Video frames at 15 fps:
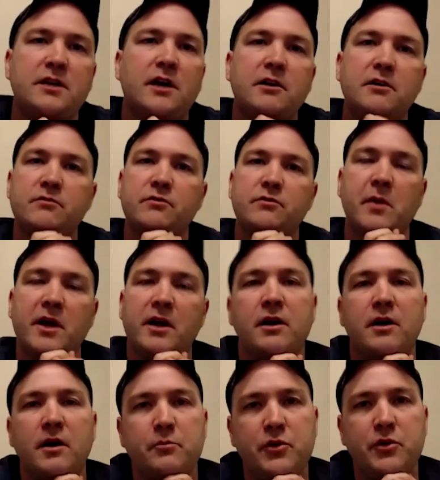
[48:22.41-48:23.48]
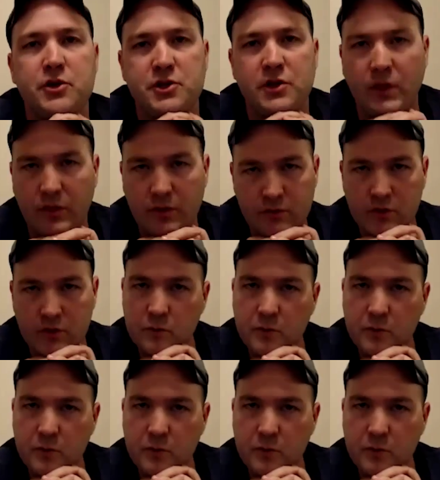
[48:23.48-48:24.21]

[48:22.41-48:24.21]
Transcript: None of them ended up pushing through.